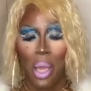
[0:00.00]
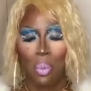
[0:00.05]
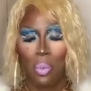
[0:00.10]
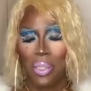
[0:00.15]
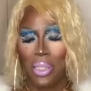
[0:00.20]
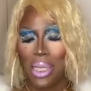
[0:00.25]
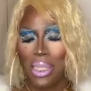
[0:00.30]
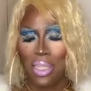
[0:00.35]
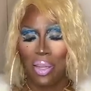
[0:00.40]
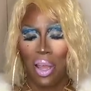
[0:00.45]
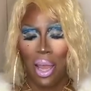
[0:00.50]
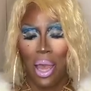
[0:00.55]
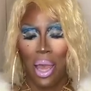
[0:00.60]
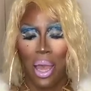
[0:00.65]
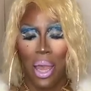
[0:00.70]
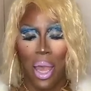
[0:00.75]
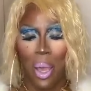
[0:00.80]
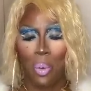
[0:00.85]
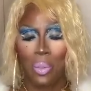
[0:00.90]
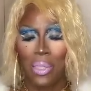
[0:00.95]
It was as
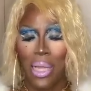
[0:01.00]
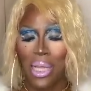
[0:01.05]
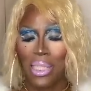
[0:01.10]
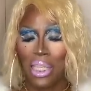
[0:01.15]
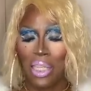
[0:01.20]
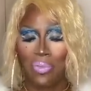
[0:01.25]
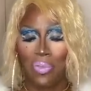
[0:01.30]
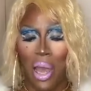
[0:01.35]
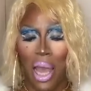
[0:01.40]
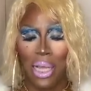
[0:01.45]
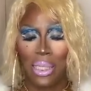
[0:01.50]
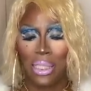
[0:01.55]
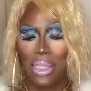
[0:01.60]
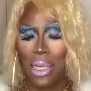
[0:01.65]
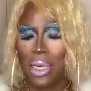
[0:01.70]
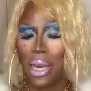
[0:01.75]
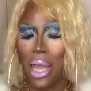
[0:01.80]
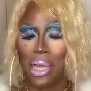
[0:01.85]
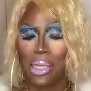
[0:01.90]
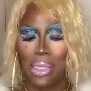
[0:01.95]
if I
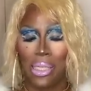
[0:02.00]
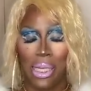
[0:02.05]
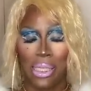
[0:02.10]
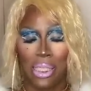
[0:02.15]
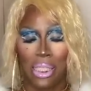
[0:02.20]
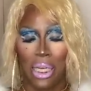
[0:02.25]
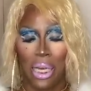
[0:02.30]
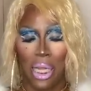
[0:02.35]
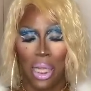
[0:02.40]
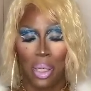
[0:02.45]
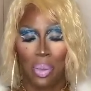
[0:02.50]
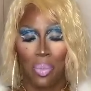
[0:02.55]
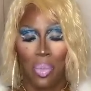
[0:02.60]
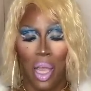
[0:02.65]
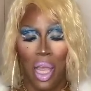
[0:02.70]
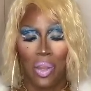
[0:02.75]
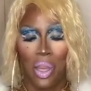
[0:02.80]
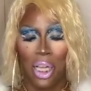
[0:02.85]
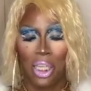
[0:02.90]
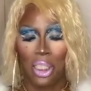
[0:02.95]
didn't exist to
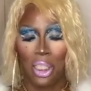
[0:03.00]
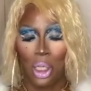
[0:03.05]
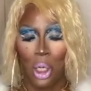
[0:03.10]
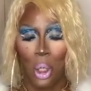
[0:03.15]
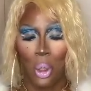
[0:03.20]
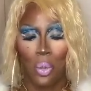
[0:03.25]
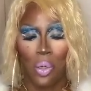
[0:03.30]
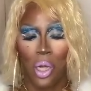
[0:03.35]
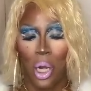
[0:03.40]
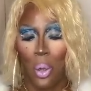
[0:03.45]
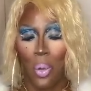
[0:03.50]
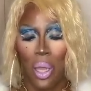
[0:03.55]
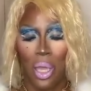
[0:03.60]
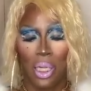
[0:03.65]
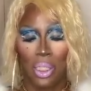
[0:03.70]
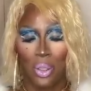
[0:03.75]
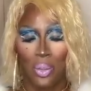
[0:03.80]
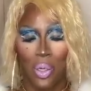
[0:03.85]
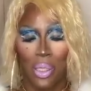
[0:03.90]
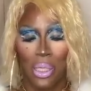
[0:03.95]
them, and they showed no
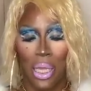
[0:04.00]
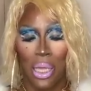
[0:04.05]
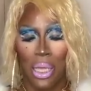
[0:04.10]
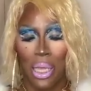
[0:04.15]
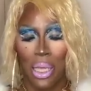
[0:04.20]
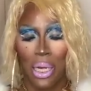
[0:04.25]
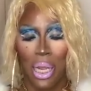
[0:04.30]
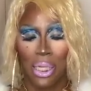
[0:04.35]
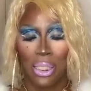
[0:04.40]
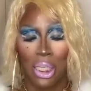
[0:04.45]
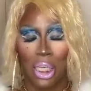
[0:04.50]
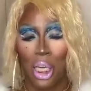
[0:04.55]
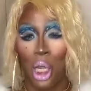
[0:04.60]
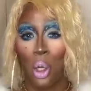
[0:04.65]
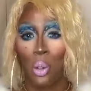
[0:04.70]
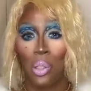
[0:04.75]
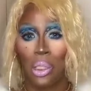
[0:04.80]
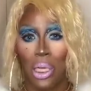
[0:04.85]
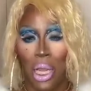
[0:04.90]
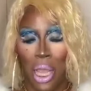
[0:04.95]
interest in getting to
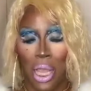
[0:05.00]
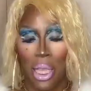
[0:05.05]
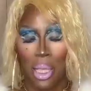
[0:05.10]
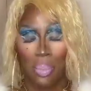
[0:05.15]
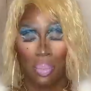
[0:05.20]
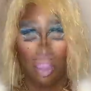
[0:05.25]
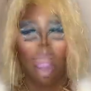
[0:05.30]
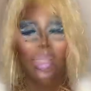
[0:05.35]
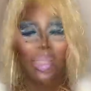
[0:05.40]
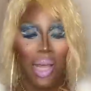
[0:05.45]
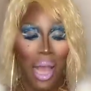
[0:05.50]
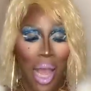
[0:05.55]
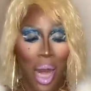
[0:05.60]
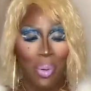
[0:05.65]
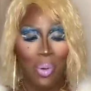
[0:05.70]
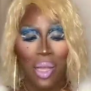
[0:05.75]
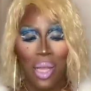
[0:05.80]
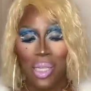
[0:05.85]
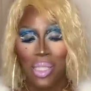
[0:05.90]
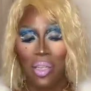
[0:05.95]
know James.
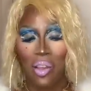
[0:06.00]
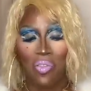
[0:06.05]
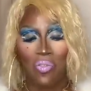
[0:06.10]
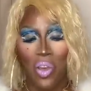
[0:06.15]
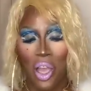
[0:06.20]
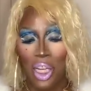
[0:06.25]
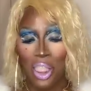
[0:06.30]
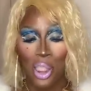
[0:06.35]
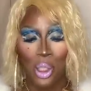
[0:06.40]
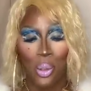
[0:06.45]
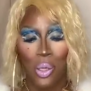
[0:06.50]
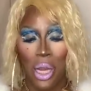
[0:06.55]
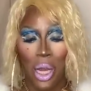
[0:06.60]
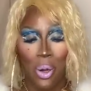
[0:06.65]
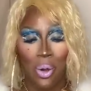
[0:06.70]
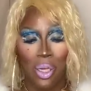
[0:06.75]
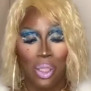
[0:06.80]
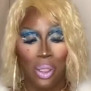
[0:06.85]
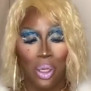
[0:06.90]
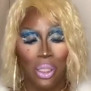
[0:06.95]
Tyra is a fictional
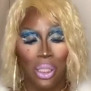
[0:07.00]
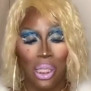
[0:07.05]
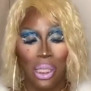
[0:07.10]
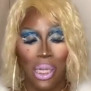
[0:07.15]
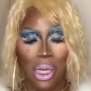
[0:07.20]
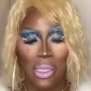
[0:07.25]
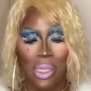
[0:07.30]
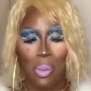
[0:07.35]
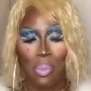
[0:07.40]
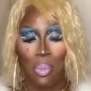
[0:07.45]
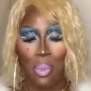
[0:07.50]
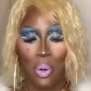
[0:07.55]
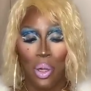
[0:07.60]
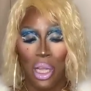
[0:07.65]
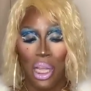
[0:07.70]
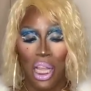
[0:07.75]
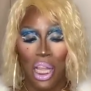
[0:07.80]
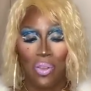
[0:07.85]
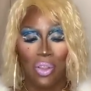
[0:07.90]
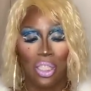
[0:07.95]
character. She doesn't
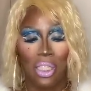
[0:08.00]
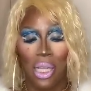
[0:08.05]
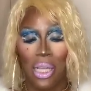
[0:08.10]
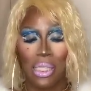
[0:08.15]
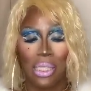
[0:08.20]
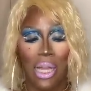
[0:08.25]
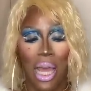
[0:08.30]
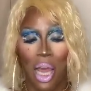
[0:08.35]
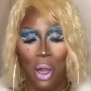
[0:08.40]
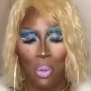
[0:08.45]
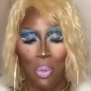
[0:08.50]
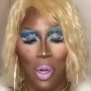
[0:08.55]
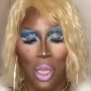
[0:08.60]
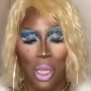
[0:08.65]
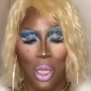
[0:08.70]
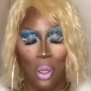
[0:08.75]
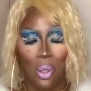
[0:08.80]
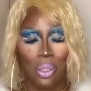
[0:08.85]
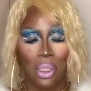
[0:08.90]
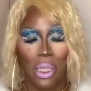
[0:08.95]
breathe. She is not
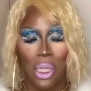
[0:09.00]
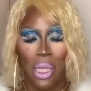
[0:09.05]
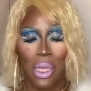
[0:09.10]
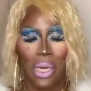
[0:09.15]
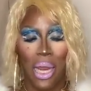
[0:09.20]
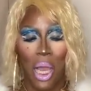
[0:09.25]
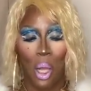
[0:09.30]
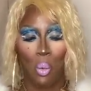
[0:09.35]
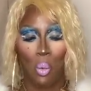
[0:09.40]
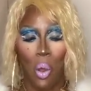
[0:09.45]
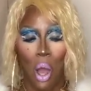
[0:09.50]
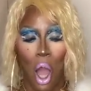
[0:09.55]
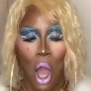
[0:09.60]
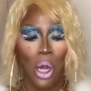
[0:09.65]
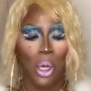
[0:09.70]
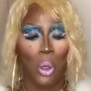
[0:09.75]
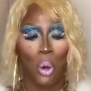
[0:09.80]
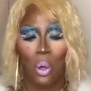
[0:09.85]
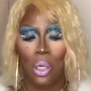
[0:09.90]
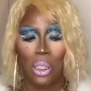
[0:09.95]
real. She cannot
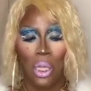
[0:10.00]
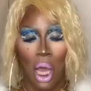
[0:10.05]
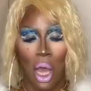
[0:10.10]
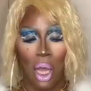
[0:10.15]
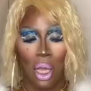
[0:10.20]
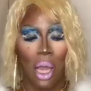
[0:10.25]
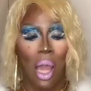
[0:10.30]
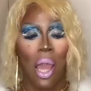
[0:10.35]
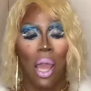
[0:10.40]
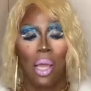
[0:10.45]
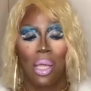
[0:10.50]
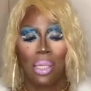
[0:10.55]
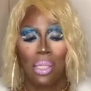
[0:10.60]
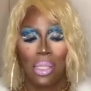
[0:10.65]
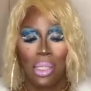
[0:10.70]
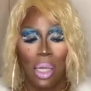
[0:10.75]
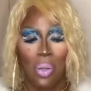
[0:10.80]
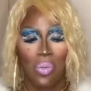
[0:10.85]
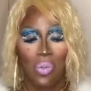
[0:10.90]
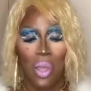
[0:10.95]
walk nor talk.
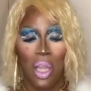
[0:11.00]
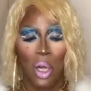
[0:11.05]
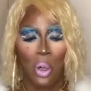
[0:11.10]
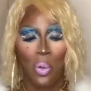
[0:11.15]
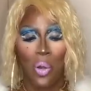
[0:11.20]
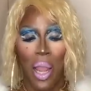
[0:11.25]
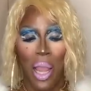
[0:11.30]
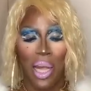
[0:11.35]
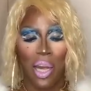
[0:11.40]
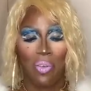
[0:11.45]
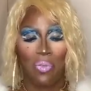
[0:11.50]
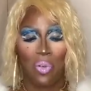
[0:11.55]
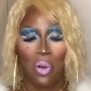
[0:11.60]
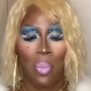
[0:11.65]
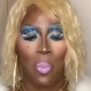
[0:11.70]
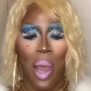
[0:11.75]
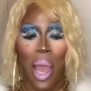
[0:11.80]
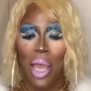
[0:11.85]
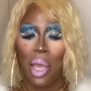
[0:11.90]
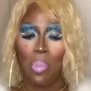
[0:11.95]
Something created
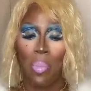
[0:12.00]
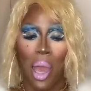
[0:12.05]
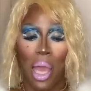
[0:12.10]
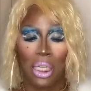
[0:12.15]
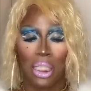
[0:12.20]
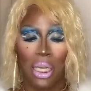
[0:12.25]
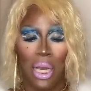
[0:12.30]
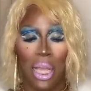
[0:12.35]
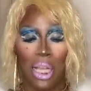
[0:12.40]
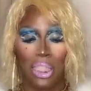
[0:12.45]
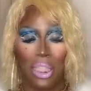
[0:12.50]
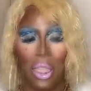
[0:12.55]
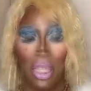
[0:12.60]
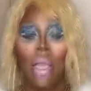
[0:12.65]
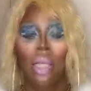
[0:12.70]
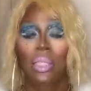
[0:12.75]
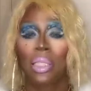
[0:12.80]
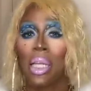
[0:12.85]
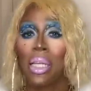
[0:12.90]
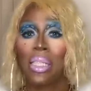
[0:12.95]
from my
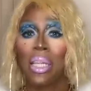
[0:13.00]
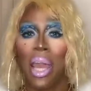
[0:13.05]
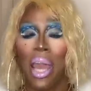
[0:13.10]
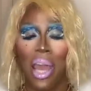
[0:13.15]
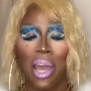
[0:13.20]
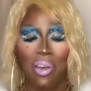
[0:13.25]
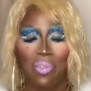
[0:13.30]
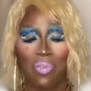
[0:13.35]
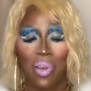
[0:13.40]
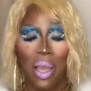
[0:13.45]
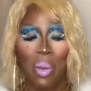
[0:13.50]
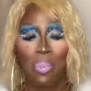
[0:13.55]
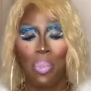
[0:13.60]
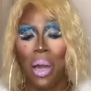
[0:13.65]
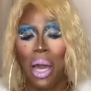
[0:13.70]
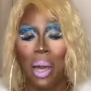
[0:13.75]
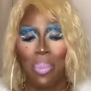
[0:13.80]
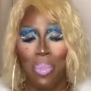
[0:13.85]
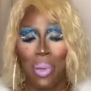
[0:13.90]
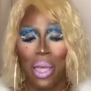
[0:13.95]
imagination. She's an
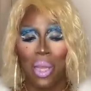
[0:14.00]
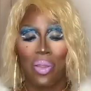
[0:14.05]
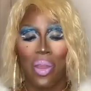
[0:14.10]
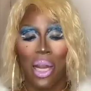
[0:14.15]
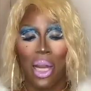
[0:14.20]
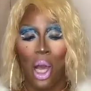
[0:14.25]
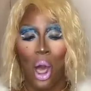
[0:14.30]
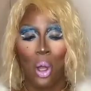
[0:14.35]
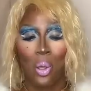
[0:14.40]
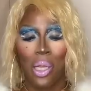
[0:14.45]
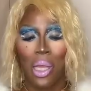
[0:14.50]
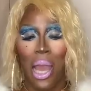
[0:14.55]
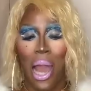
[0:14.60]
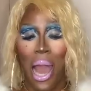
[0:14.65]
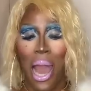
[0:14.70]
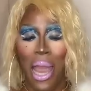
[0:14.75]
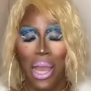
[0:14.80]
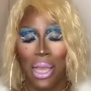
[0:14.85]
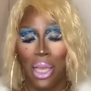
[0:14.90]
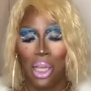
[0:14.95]
effing puppet that
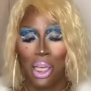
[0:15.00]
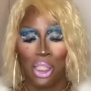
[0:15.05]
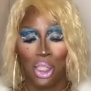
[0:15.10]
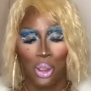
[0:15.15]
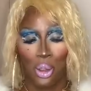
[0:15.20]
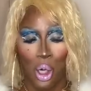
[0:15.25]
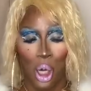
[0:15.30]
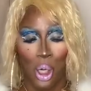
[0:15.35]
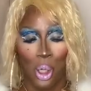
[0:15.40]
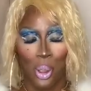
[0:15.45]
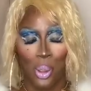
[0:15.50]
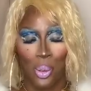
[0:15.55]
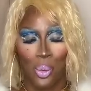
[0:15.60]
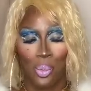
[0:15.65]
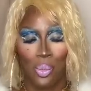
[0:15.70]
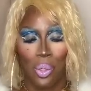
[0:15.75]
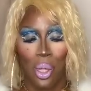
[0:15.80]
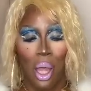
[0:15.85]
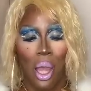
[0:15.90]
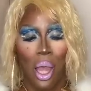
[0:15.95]
only I can control.